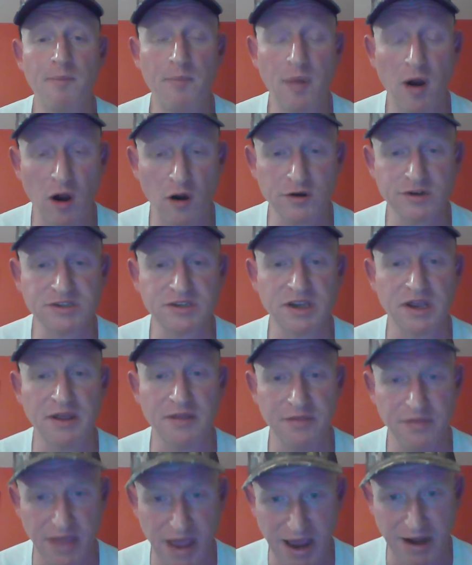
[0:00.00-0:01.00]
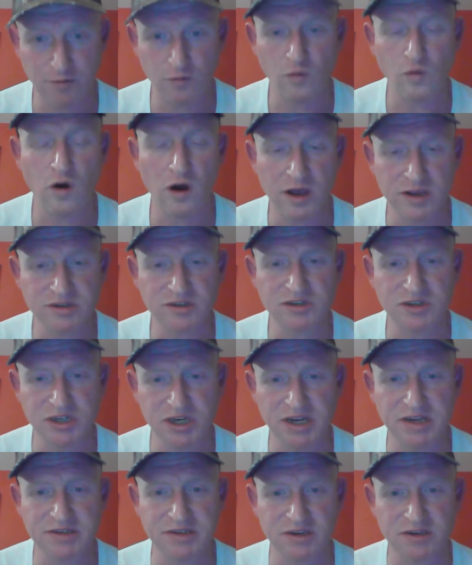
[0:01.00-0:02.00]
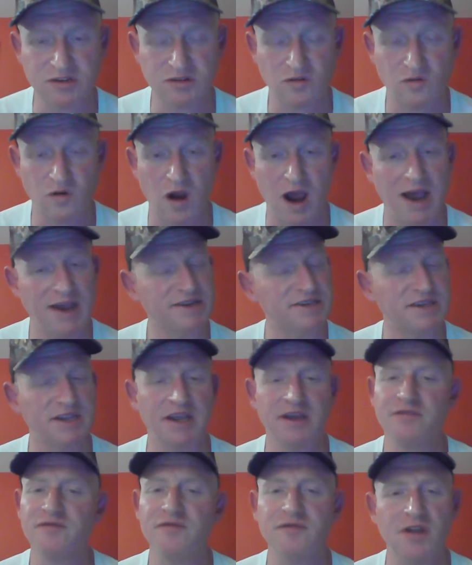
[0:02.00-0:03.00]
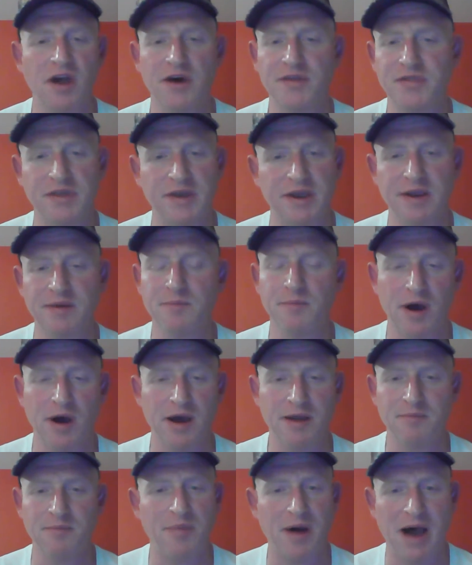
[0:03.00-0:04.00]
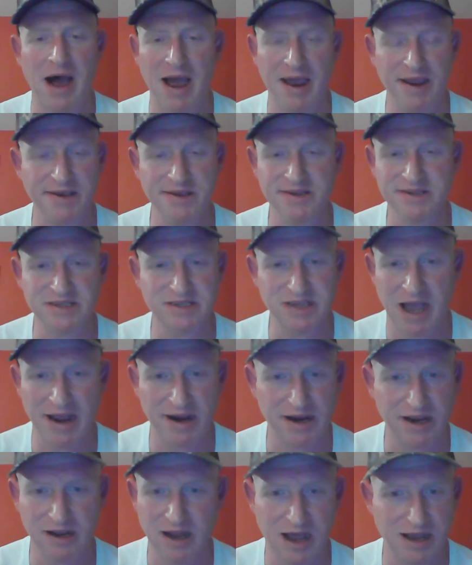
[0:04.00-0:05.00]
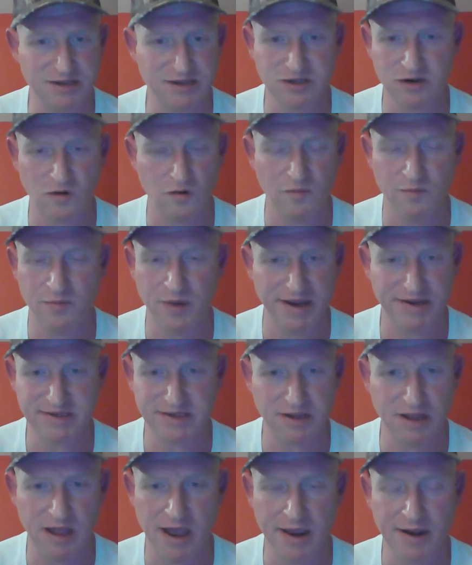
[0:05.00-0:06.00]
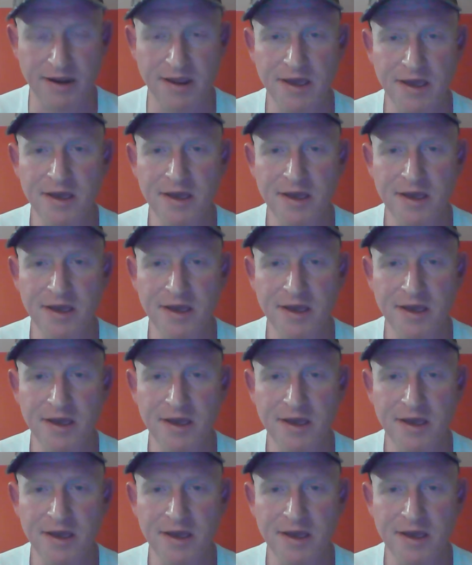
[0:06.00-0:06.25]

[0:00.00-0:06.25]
person that was Jesus Christ, if nothing but by his psychological baseline.